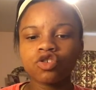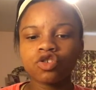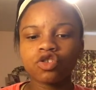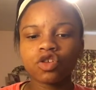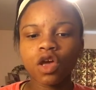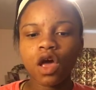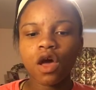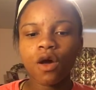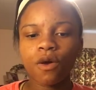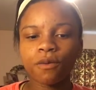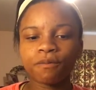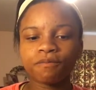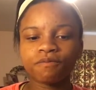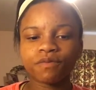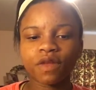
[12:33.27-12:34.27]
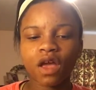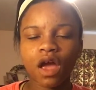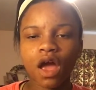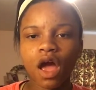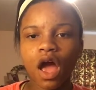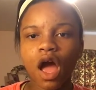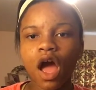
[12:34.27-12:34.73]
So
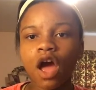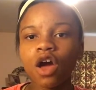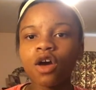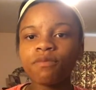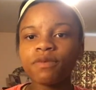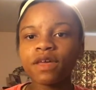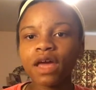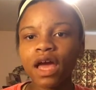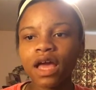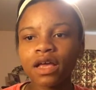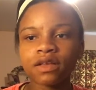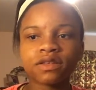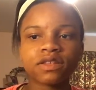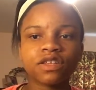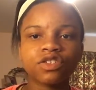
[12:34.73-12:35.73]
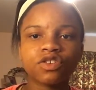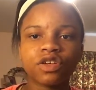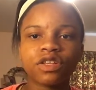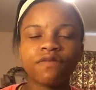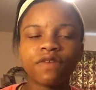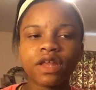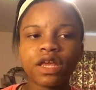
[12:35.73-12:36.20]
I hope you guys
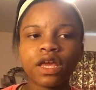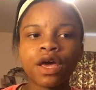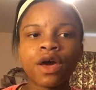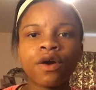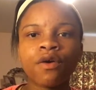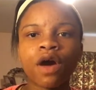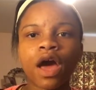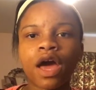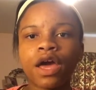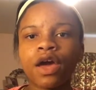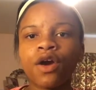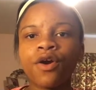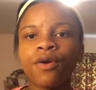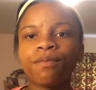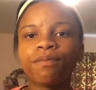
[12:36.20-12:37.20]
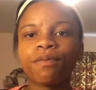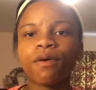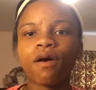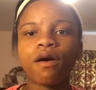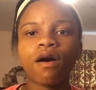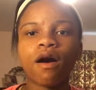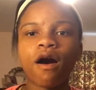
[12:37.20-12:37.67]
enjoyed the video. I hope
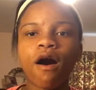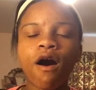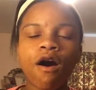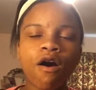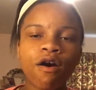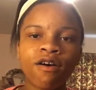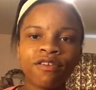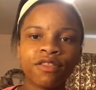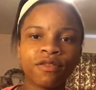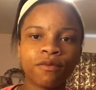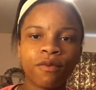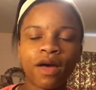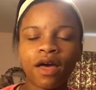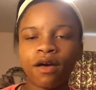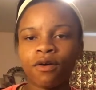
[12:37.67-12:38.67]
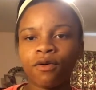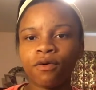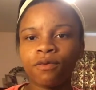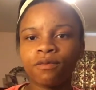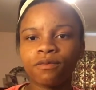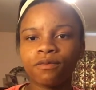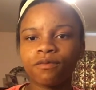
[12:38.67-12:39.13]
all the
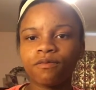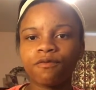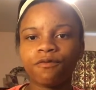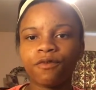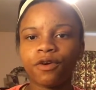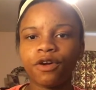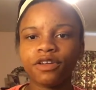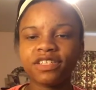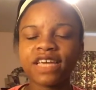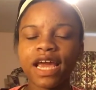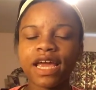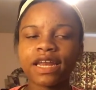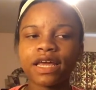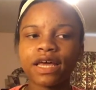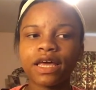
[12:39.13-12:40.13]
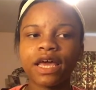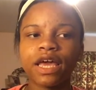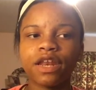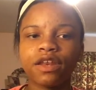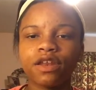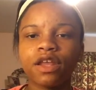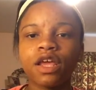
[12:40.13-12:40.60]
well for Tana,
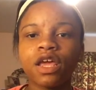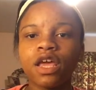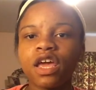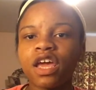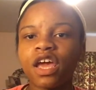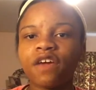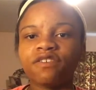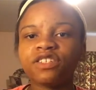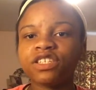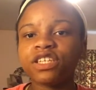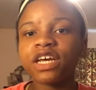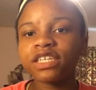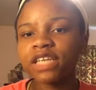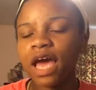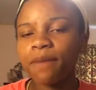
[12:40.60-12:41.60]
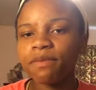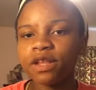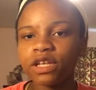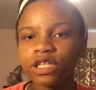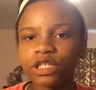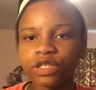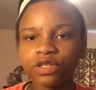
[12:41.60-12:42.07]
and if she does happen
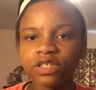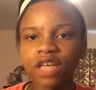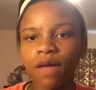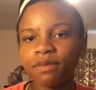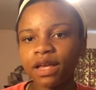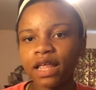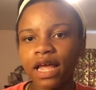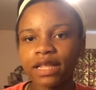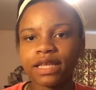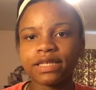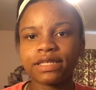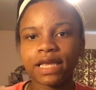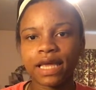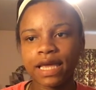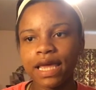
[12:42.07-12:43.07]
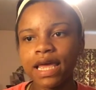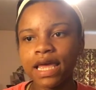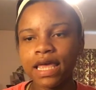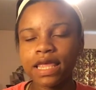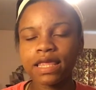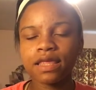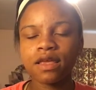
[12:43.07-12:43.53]
to do something like this
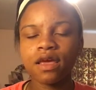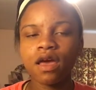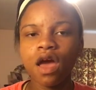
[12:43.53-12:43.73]
again,